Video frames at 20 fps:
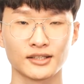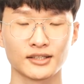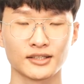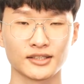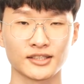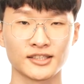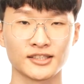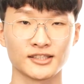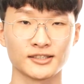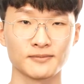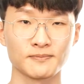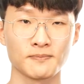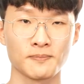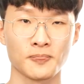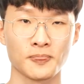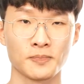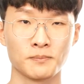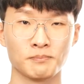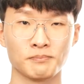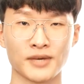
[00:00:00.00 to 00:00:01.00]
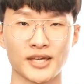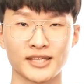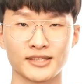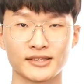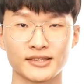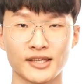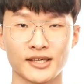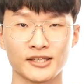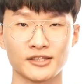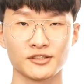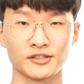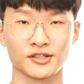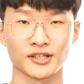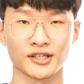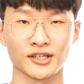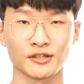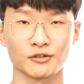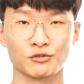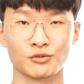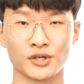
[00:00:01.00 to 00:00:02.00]
And this was not a problem
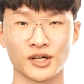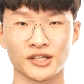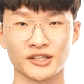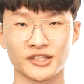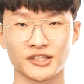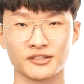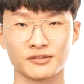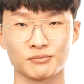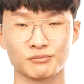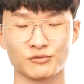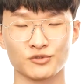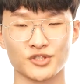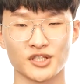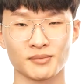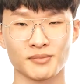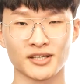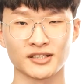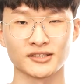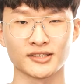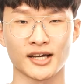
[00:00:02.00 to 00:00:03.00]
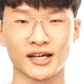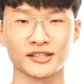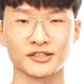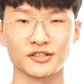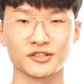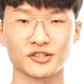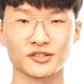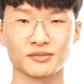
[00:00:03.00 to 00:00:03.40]
limited to maintainers.